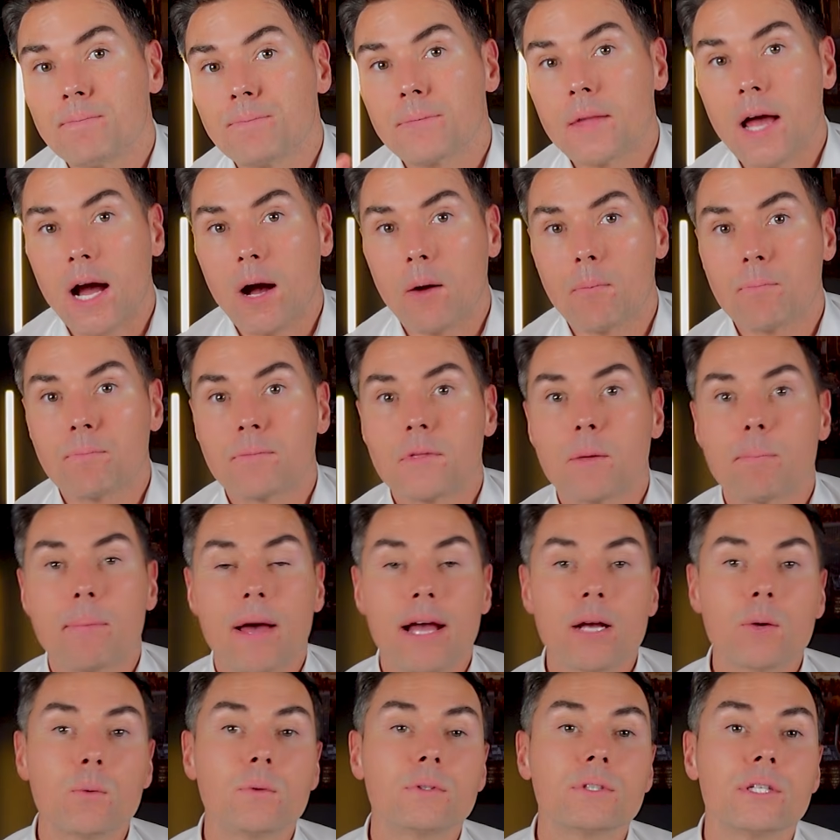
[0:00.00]
Now, the
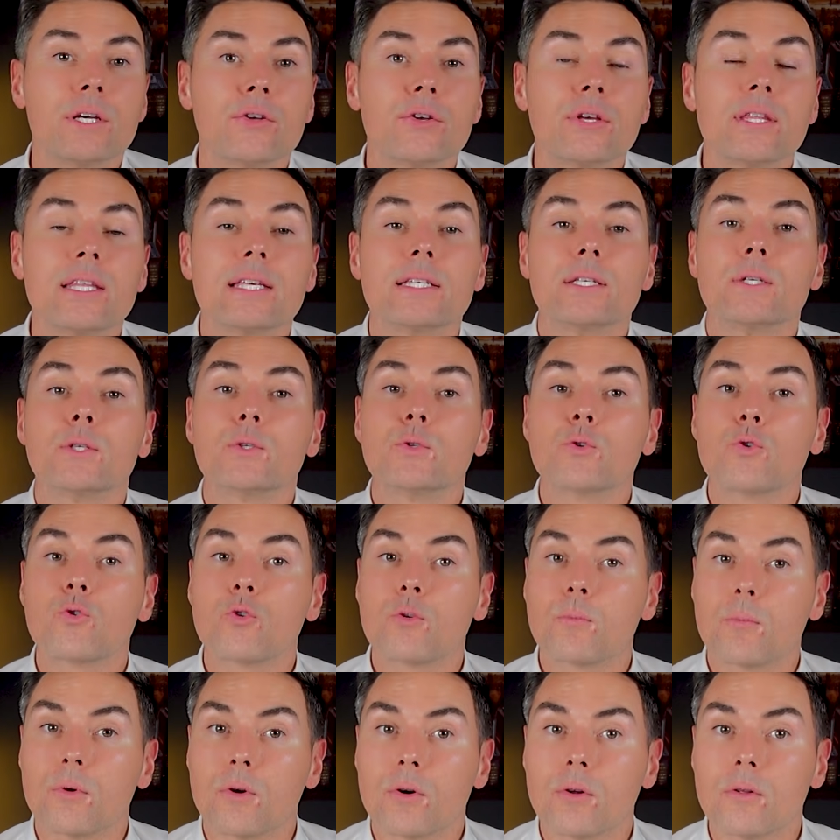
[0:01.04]
bank will tell you this is
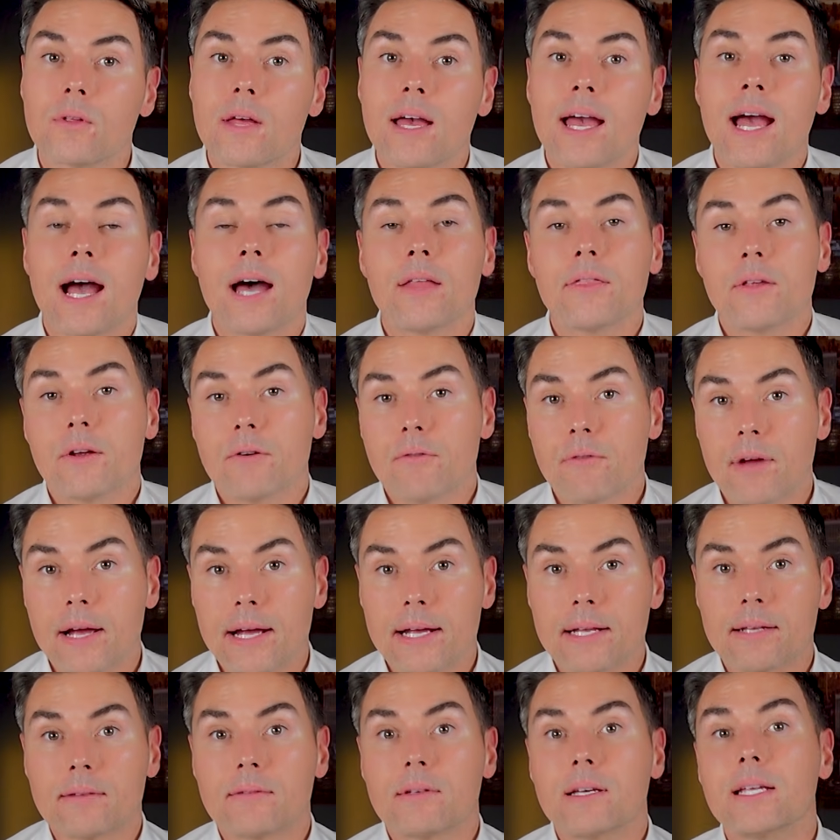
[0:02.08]
normal, and they're
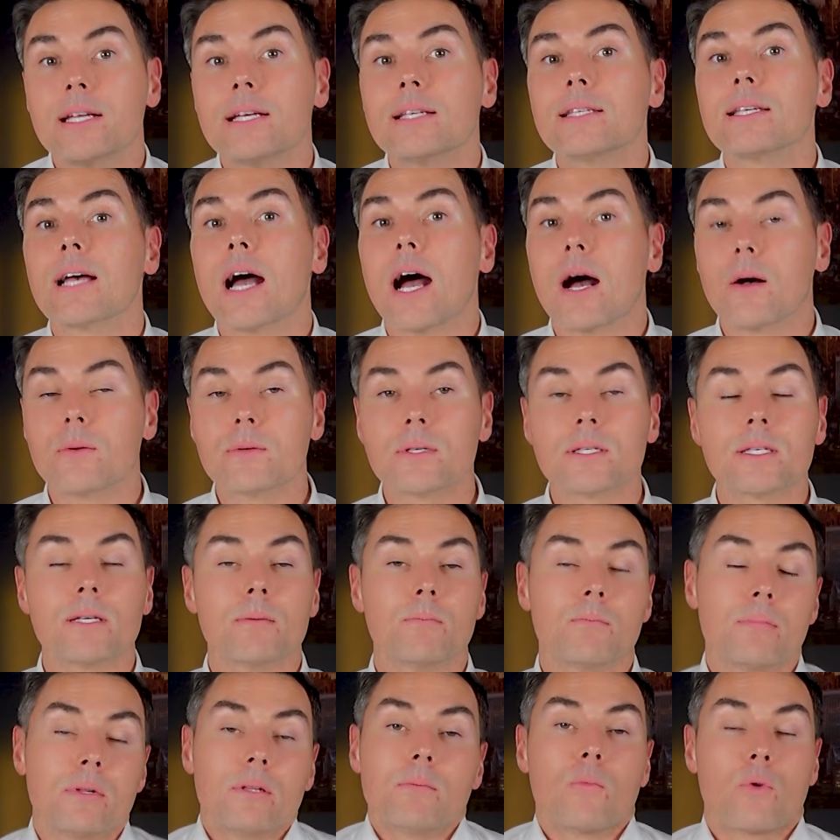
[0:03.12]
right. It is how
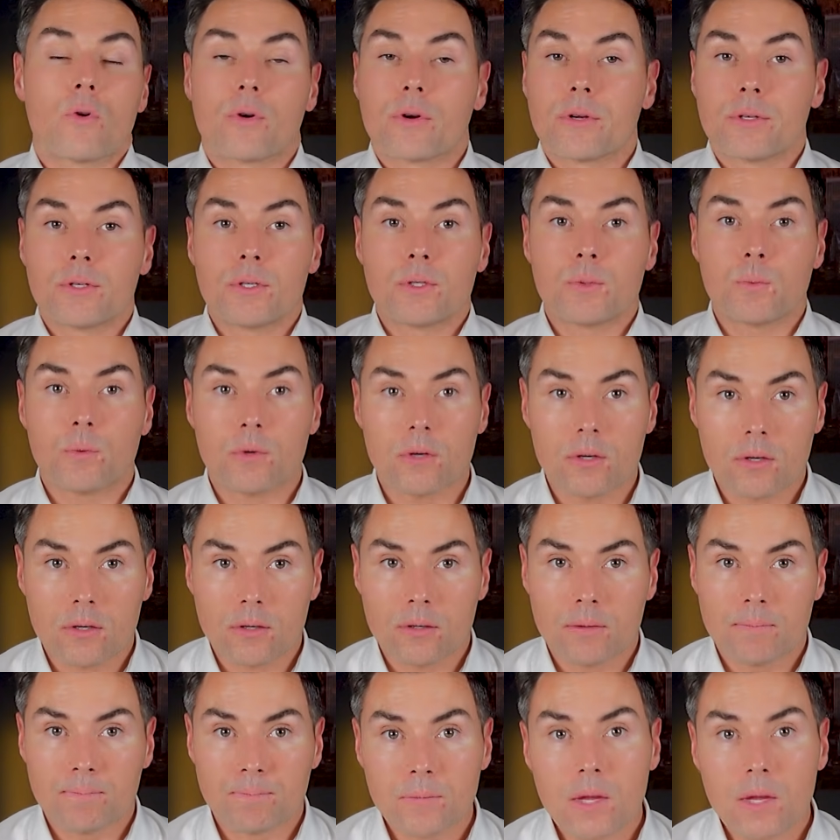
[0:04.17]
simple mortgages work.